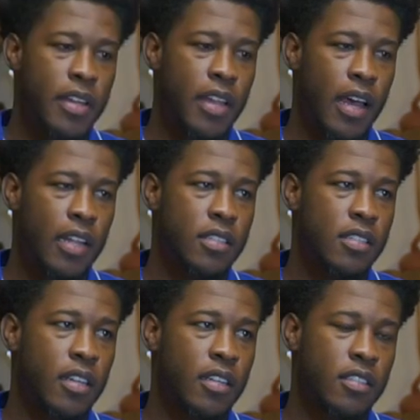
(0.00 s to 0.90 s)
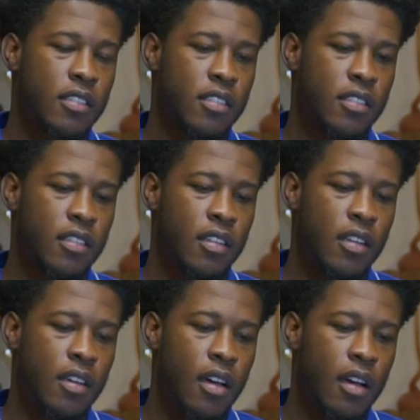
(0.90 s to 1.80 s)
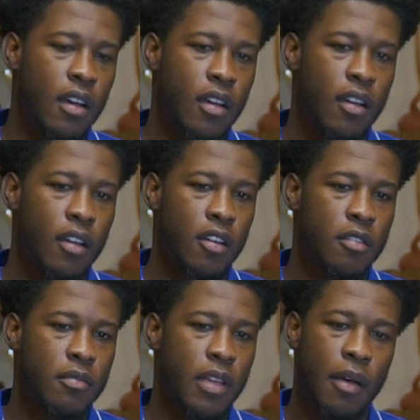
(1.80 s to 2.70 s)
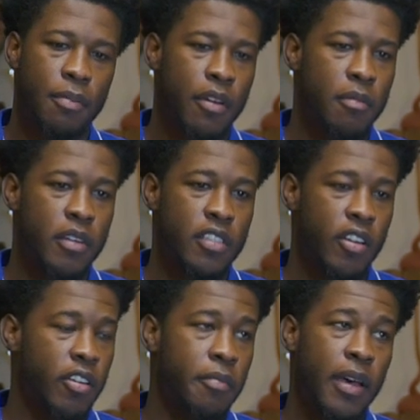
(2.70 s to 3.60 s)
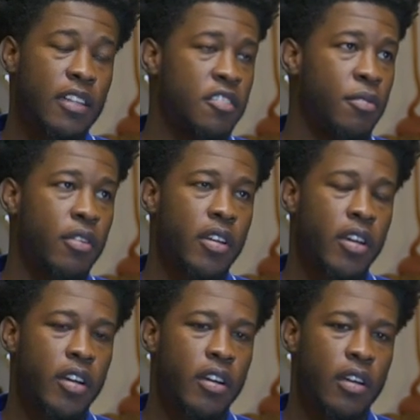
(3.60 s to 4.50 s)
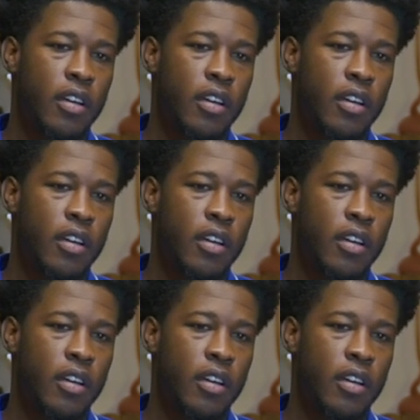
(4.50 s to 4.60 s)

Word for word: in Dallas, Texas. Um, yeah, I pretty much learned basketball there.